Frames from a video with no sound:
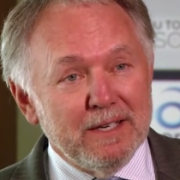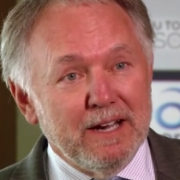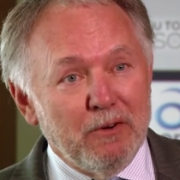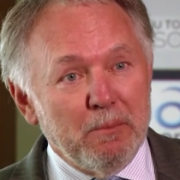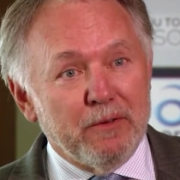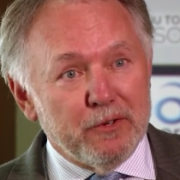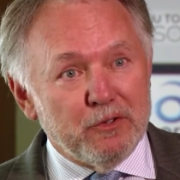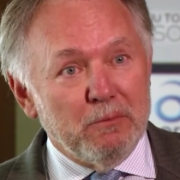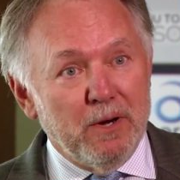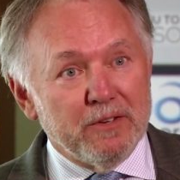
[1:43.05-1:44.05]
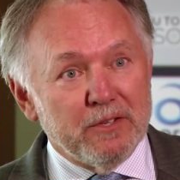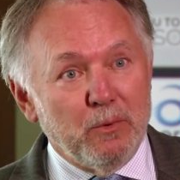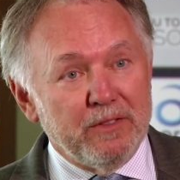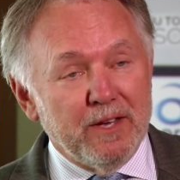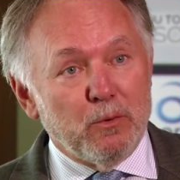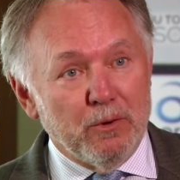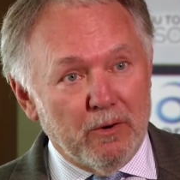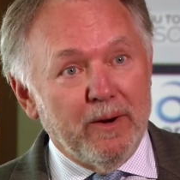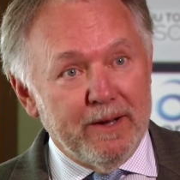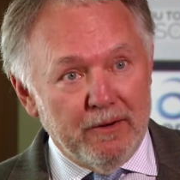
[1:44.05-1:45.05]
every month or 2 months, and we think we're a
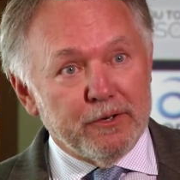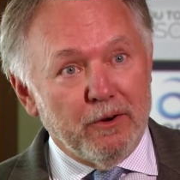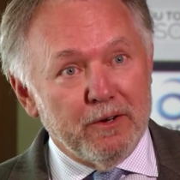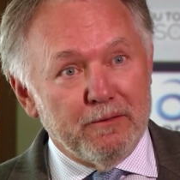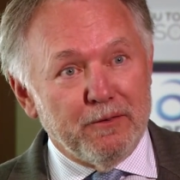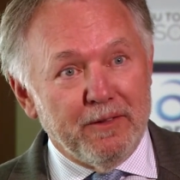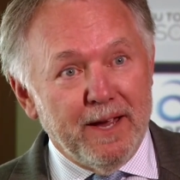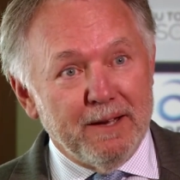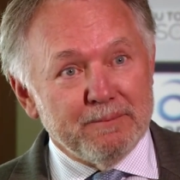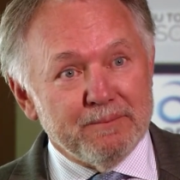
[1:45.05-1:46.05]
great alternative for that.